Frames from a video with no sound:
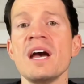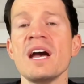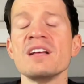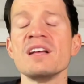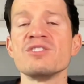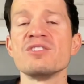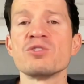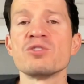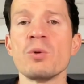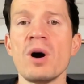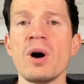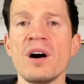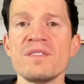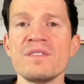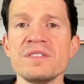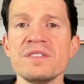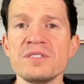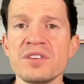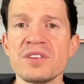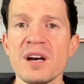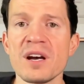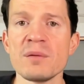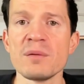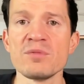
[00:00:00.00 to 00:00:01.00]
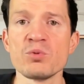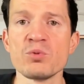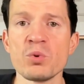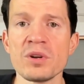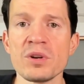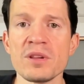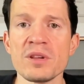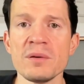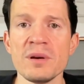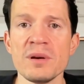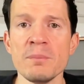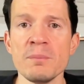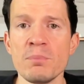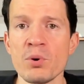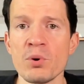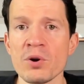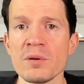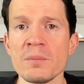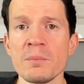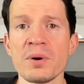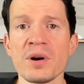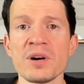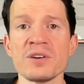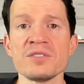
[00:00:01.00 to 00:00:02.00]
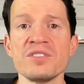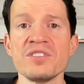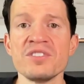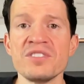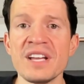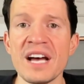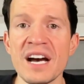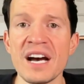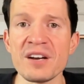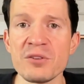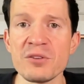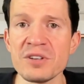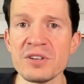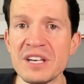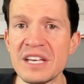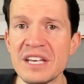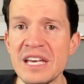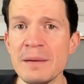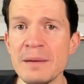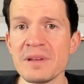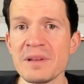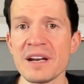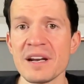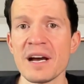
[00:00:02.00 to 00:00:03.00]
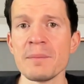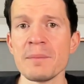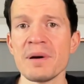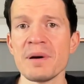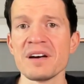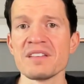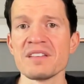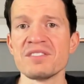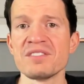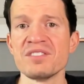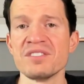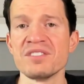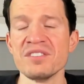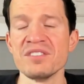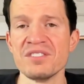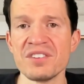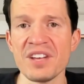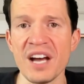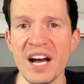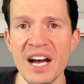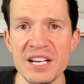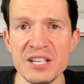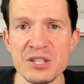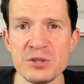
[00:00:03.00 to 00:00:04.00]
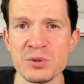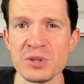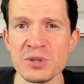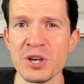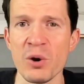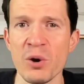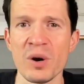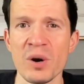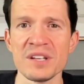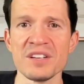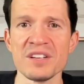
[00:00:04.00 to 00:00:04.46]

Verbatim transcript: And so, oftentimes, one of the important parts is not only to keep that hypothesis inside you and go on the